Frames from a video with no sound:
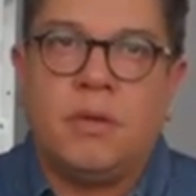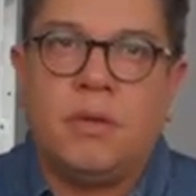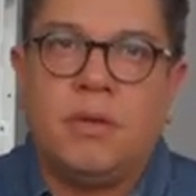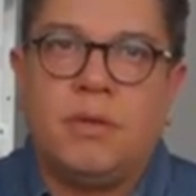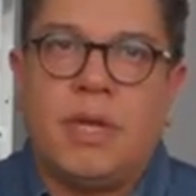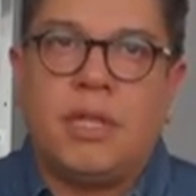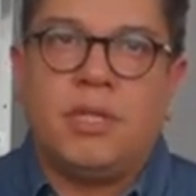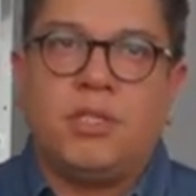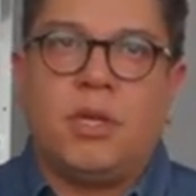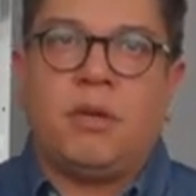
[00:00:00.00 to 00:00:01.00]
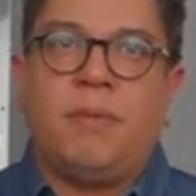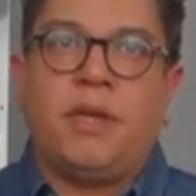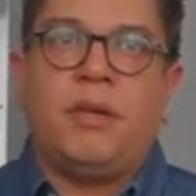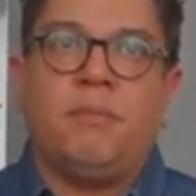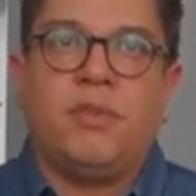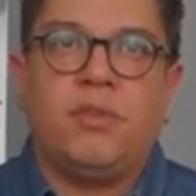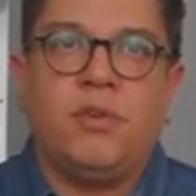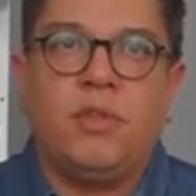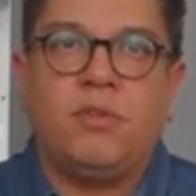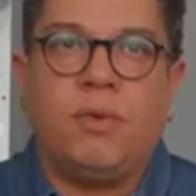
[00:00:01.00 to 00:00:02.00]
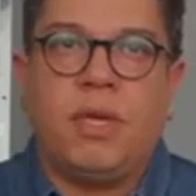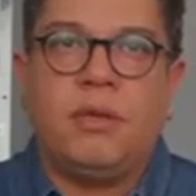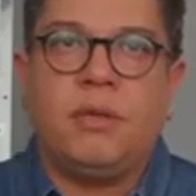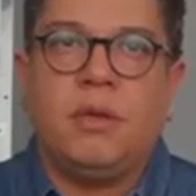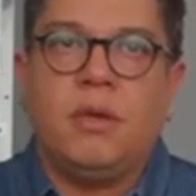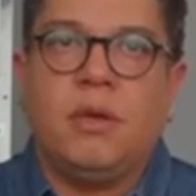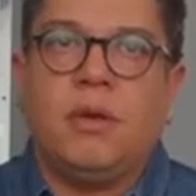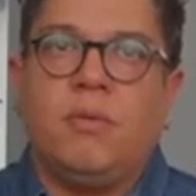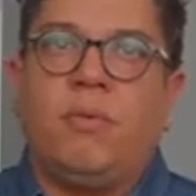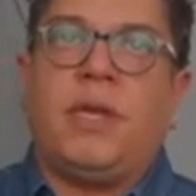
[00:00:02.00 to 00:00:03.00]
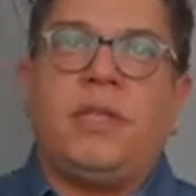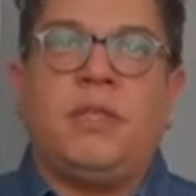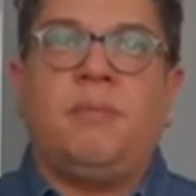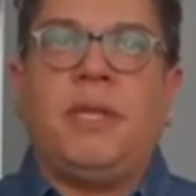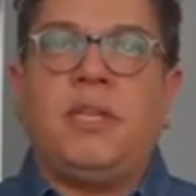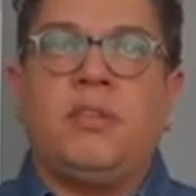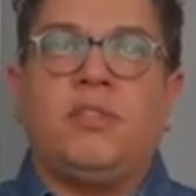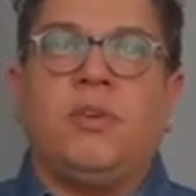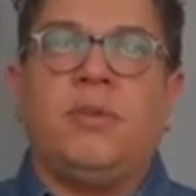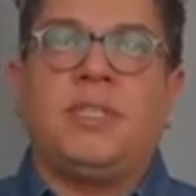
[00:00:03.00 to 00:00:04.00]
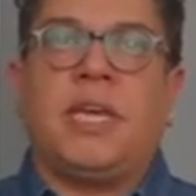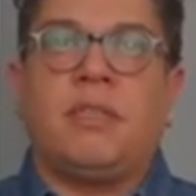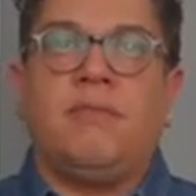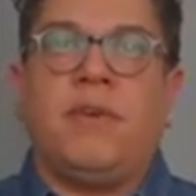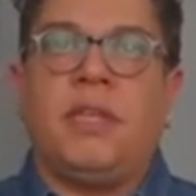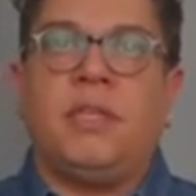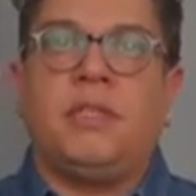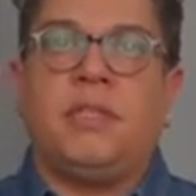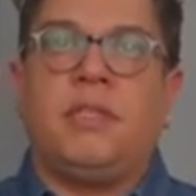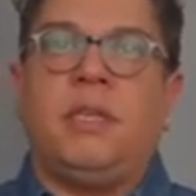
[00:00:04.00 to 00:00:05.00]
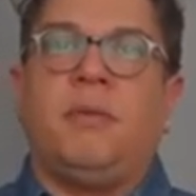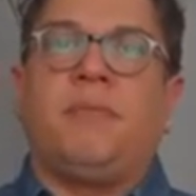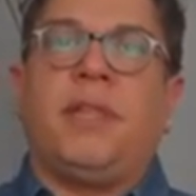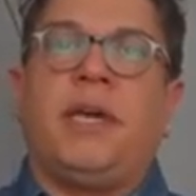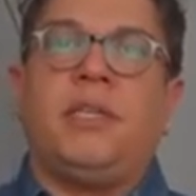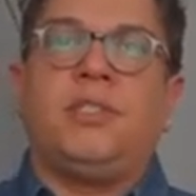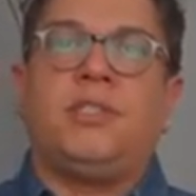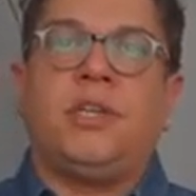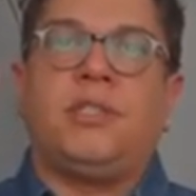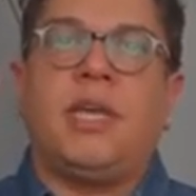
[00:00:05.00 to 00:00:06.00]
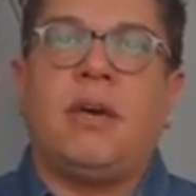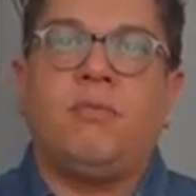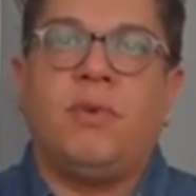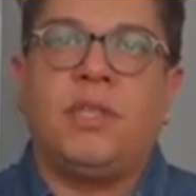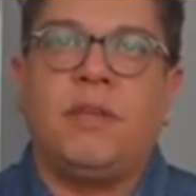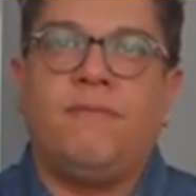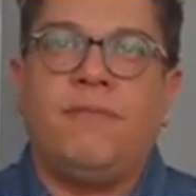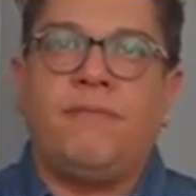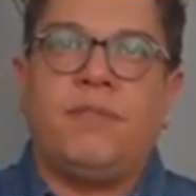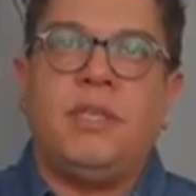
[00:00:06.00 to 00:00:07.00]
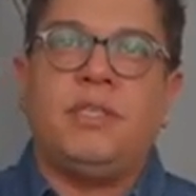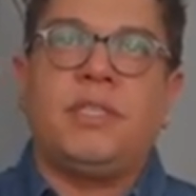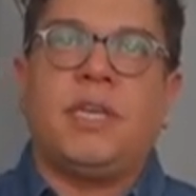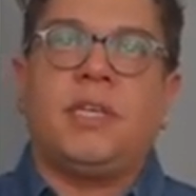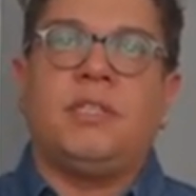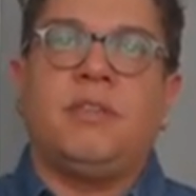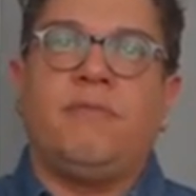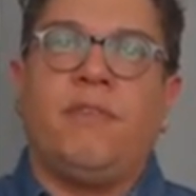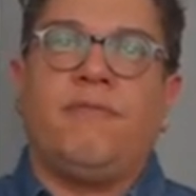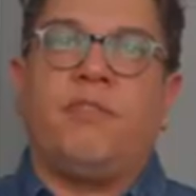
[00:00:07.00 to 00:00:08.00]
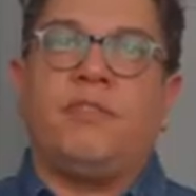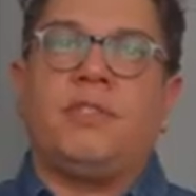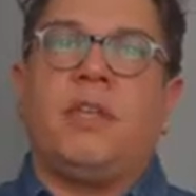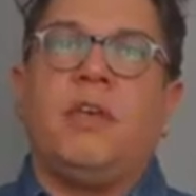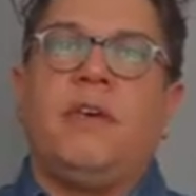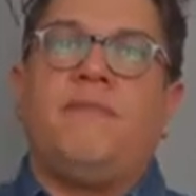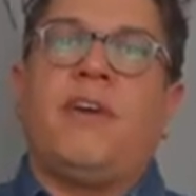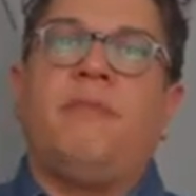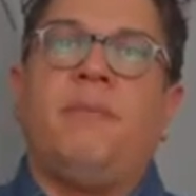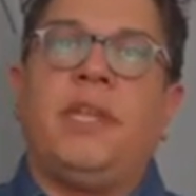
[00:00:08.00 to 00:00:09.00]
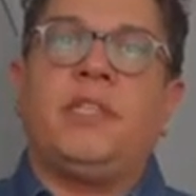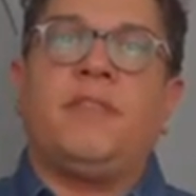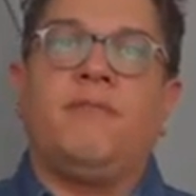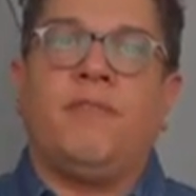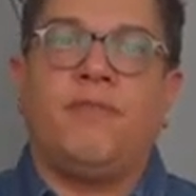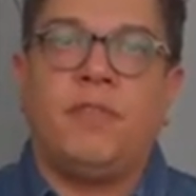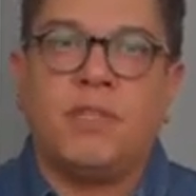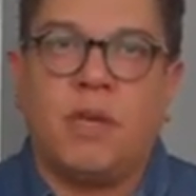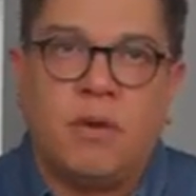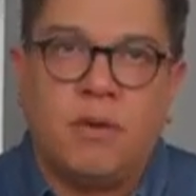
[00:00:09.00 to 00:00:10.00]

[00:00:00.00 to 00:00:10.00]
Now let's talk about number 33. When the bin control is activated, did the appliance shut down within 15 seconds of the first 5 minutes of the freeze cycle?